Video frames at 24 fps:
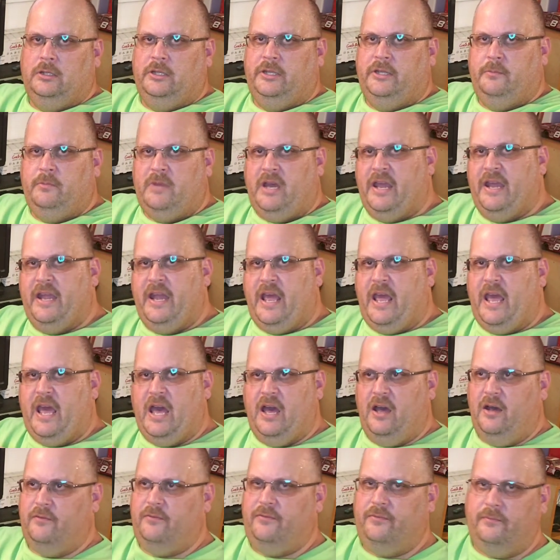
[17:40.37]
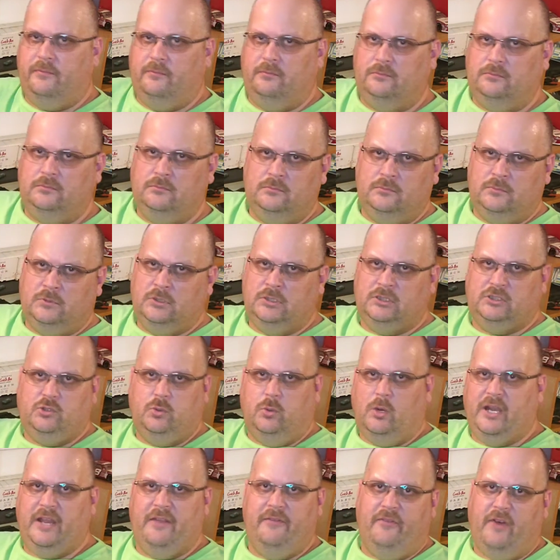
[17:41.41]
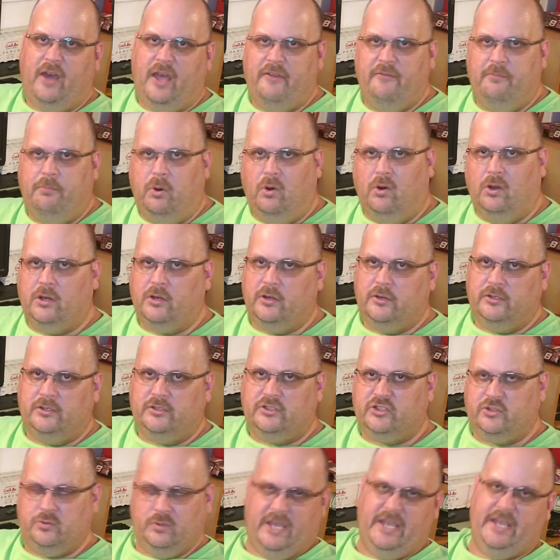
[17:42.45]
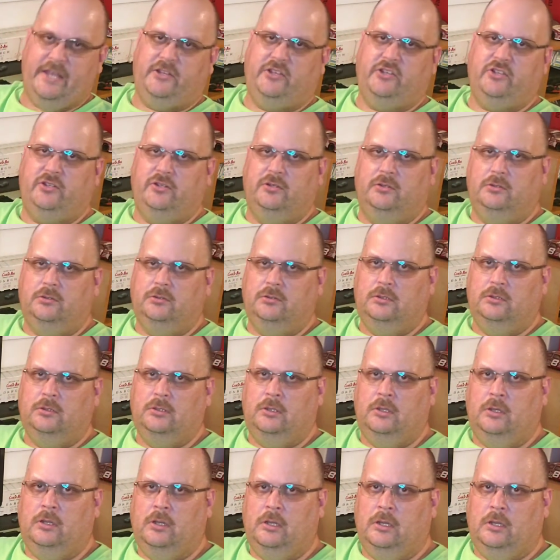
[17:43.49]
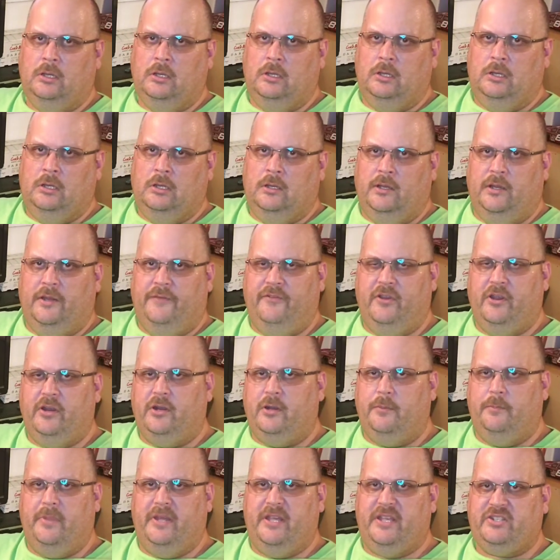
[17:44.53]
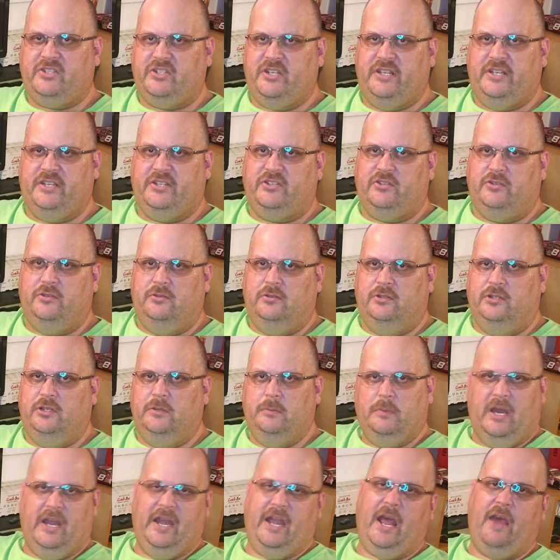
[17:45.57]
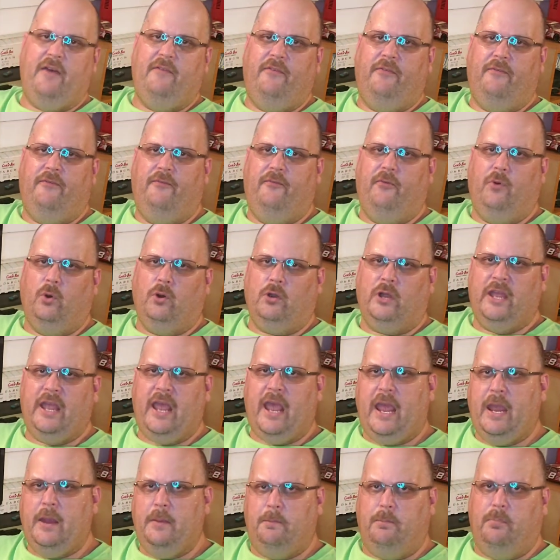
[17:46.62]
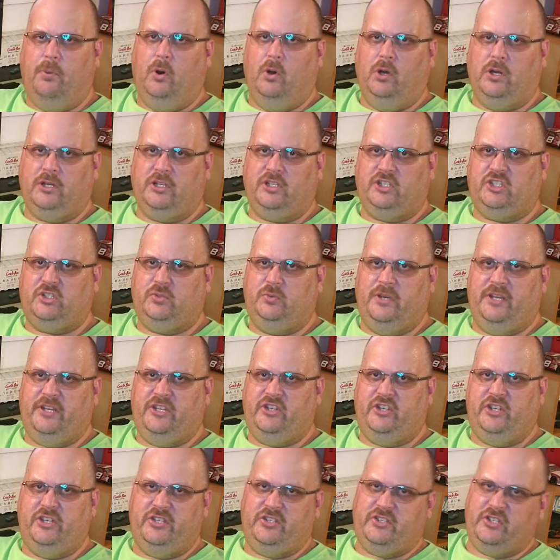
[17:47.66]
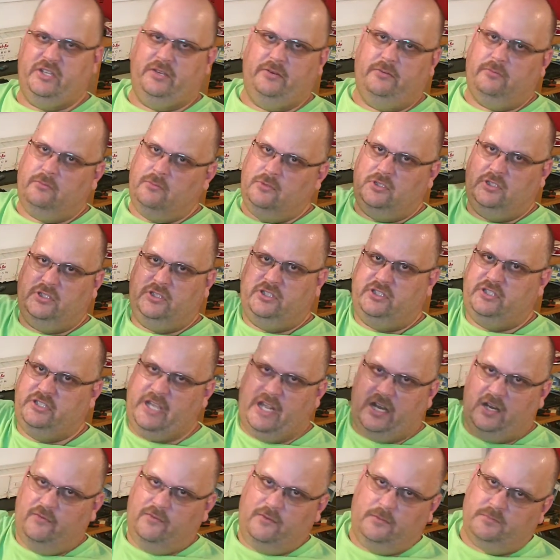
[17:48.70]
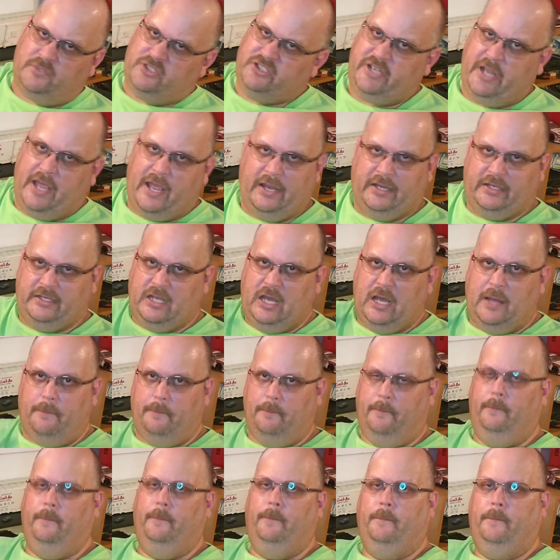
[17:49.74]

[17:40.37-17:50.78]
You might have a 25 port switch. If you're in a business, you might have 48 port switches and 10 of them stacked up.